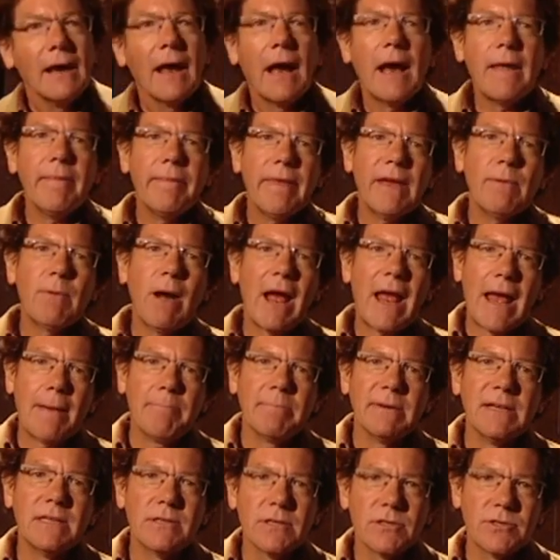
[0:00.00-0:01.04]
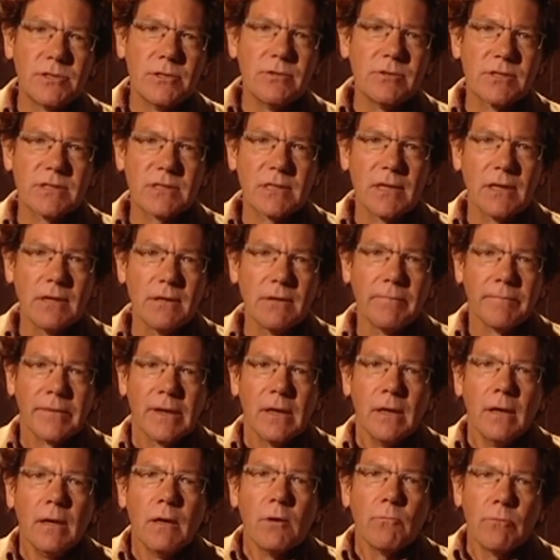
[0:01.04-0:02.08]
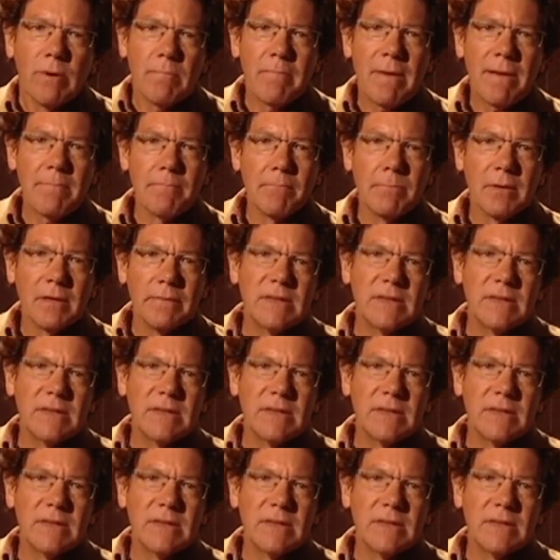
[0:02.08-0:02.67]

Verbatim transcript: and they were happy to do so. Remember,